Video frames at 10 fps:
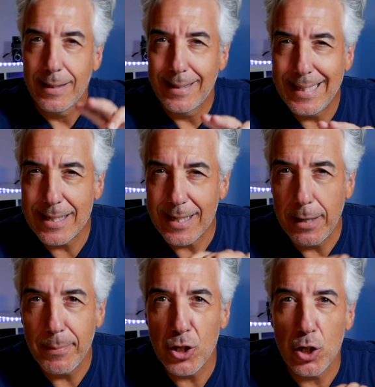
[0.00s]
This
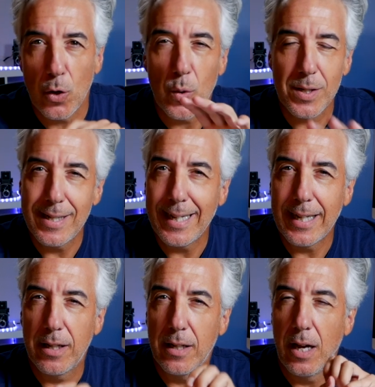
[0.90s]
image was
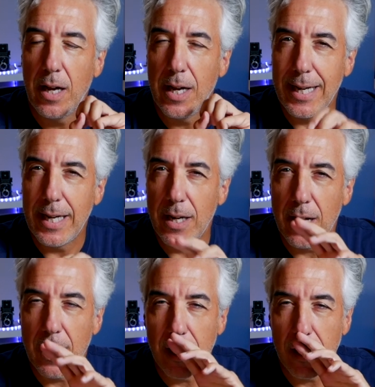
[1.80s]
taken uh, in
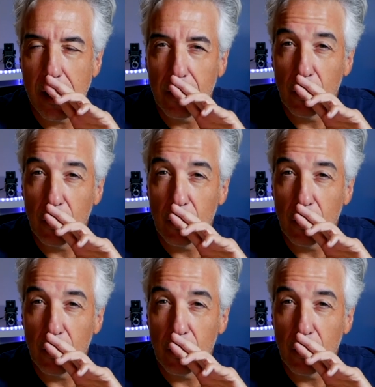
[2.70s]
uh,